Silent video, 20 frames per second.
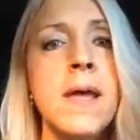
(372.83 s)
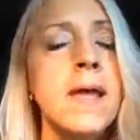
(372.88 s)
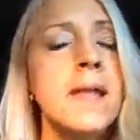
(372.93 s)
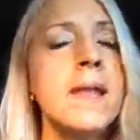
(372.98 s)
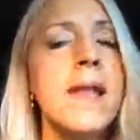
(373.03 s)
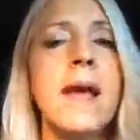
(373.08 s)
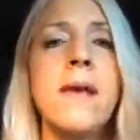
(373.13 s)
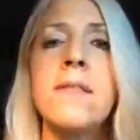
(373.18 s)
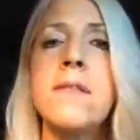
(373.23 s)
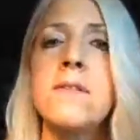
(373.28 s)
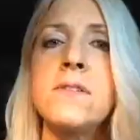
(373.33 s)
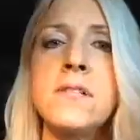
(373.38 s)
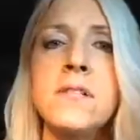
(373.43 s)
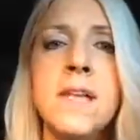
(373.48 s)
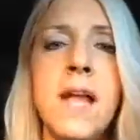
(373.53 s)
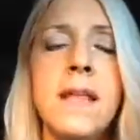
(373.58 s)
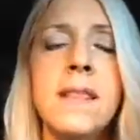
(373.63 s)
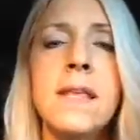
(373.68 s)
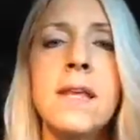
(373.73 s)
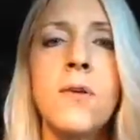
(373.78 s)
Now, there's
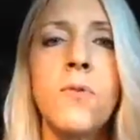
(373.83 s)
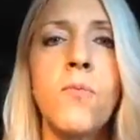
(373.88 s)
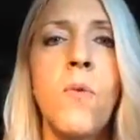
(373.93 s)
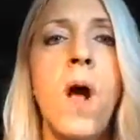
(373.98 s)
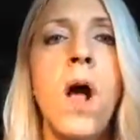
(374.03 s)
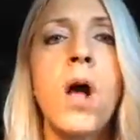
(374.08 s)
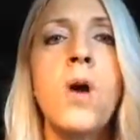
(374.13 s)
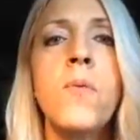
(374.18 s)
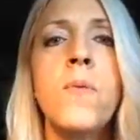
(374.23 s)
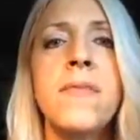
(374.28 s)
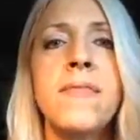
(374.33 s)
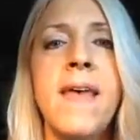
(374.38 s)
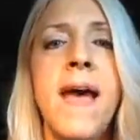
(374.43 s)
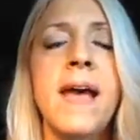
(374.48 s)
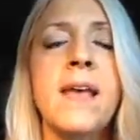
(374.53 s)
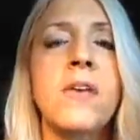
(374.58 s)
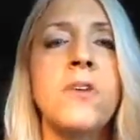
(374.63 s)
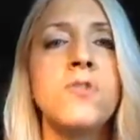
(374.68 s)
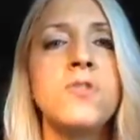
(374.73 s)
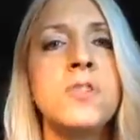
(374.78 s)
nothing wrong with
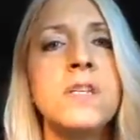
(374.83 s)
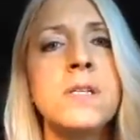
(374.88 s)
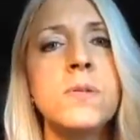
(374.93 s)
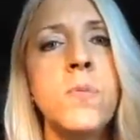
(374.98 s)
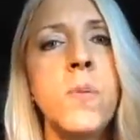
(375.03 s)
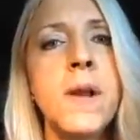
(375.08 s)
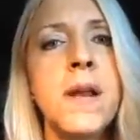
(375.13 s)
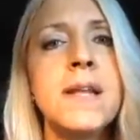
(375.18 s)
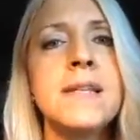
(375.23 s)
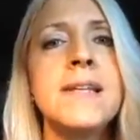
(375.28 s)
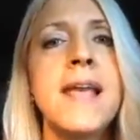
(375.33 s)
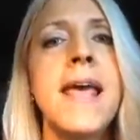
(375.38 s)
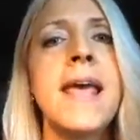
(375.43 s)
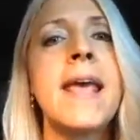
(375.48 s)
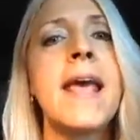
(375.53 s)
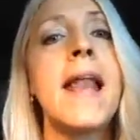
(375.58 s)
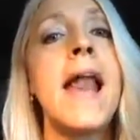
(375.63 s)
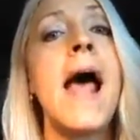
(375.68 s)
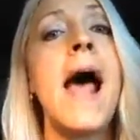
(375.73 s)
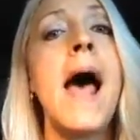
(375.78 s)
that. You just want to
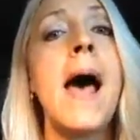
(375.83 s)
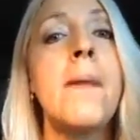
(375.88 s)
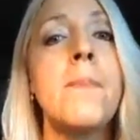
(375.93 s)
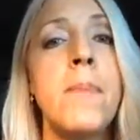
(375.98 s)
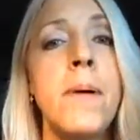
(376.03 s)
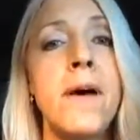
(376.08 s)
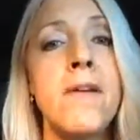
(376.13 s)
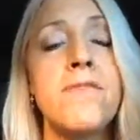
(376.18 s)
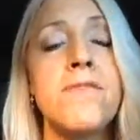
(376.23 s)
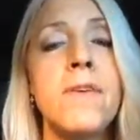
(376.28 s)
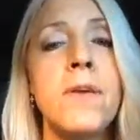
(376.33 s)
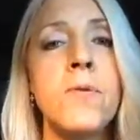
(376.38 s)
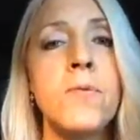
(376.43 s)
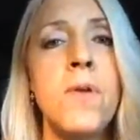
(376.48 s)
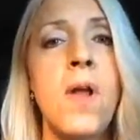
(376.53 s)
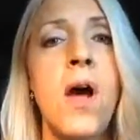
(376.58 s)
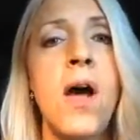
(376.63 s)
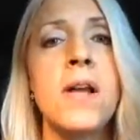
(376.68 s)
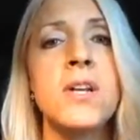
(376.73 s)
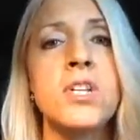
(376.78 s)
take it up a few
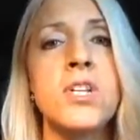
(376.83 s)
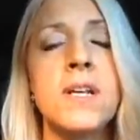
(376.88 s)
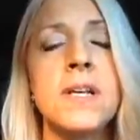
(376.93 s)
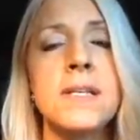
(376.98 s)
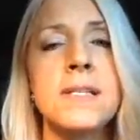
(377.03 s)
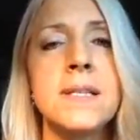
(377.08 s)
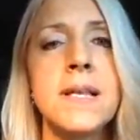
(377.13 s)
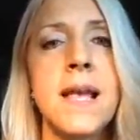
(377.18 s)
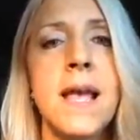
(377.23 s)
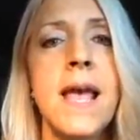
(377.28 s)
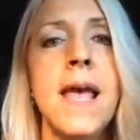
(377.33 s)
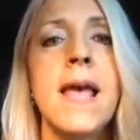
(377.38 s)
notches.